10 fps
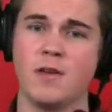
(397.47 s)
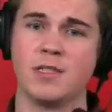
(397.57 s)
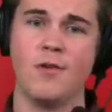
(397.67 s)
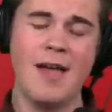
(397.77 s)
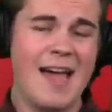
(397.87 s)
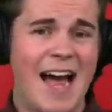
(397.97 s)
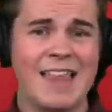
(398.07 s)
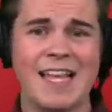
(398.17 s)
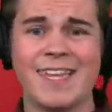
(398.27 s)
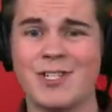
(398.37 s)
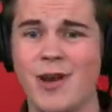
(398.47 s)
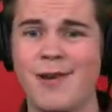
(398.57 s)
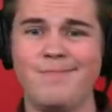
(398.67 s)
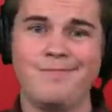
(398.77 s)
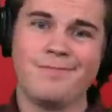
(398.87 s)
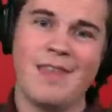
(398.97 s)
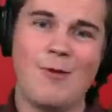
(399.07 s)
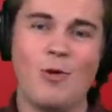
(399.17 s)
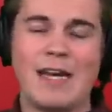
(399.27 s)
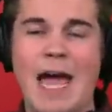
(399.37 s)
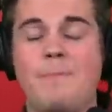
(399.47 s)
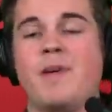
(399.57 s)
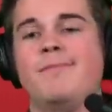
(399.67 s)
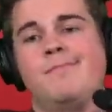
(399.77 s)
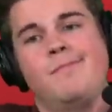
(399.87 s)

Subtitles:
So I like the trade. Will it happen?